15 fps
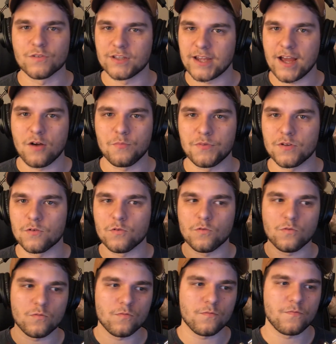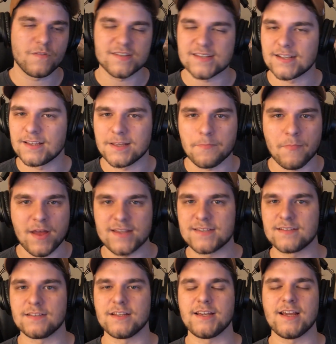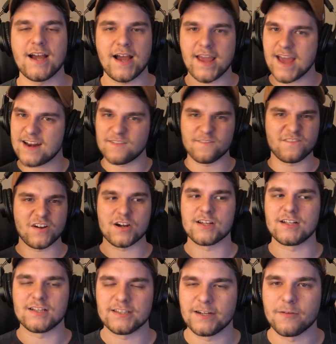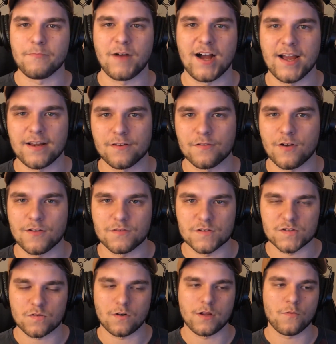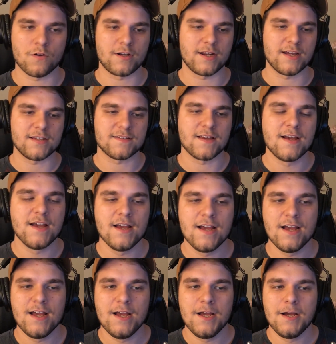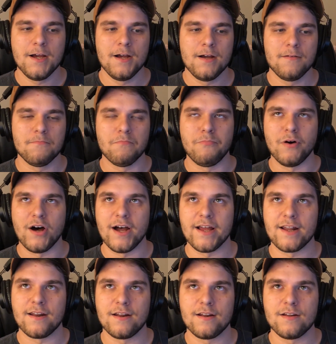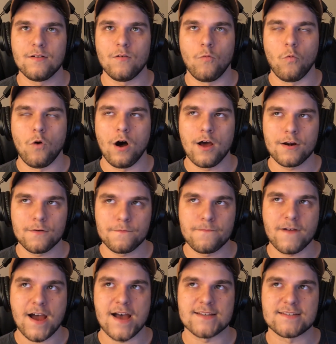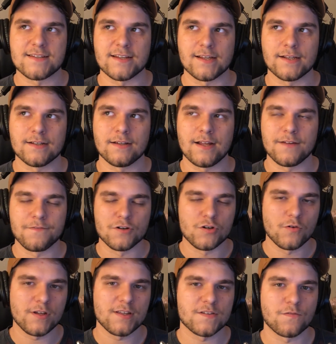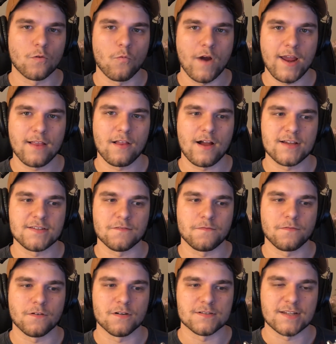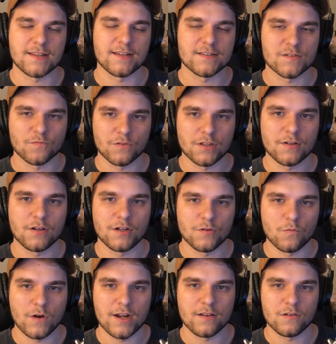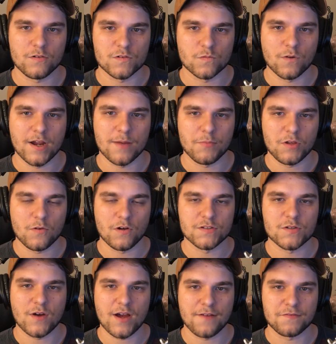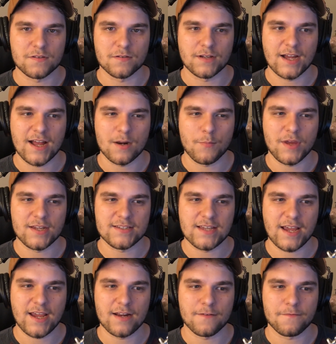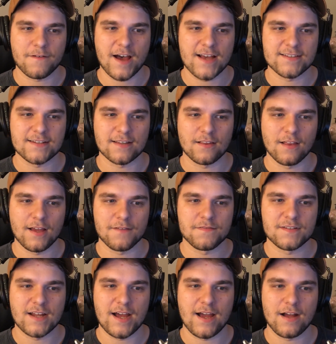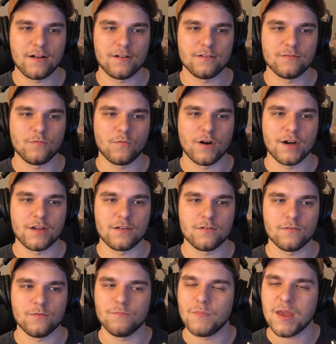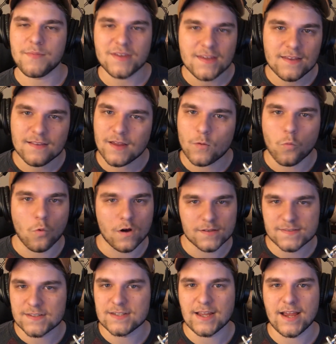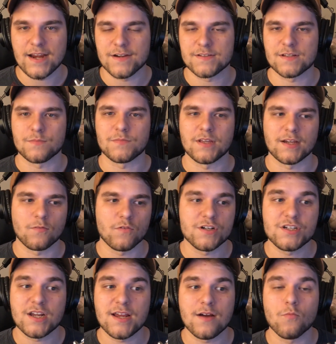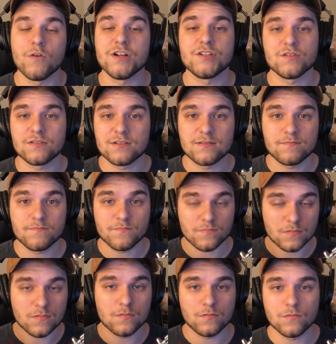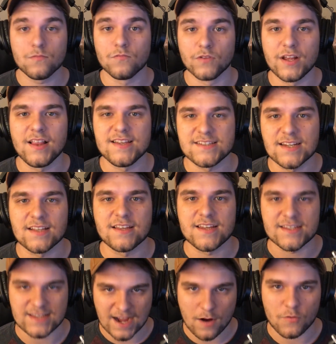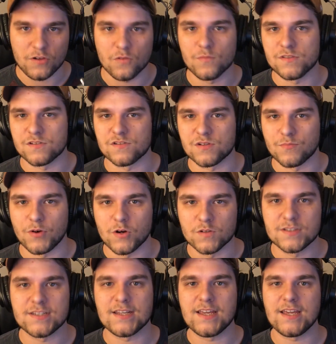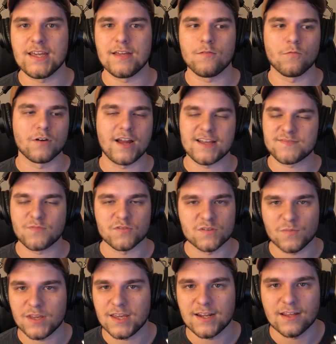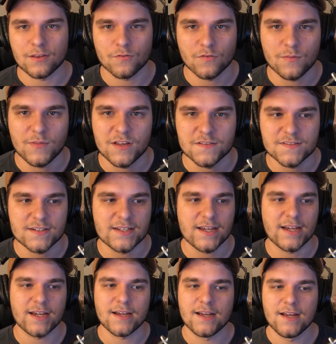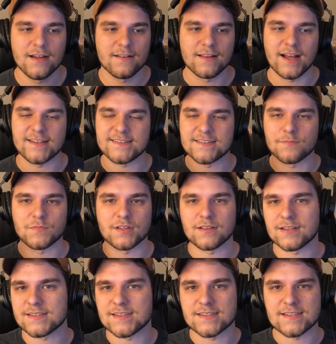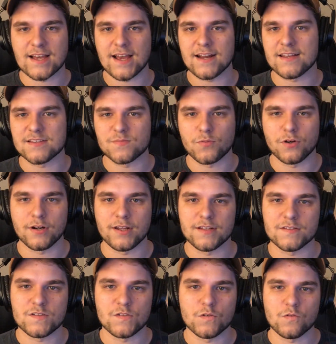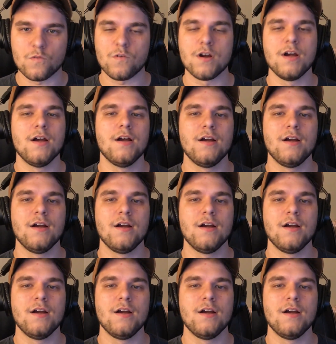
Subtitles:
to really help you physically, mentally. I had a very clear mind throughout those 21 days. But water fasting, and if you're doing this for weight loss at first, I think it's a really good way to lose weight. But you also have to kind of maintain a fasting lifestyle where you maybe eat like once a day or something, which realistically is how humans are supposed to eat. We're not supposed to be eating 3 meals a day. That's something that society has put into